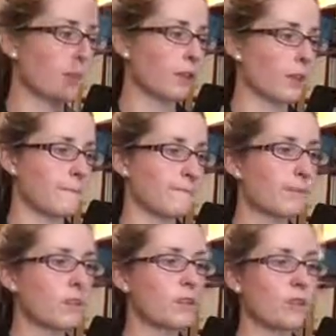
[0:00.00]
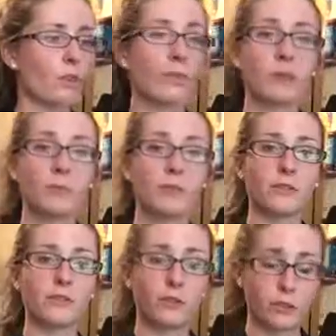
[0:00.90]
Okay, so that would be
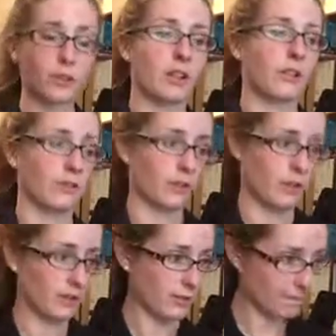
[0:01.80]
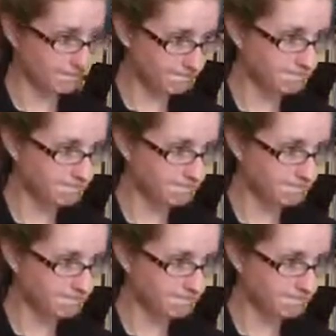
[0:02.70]
the first exercise.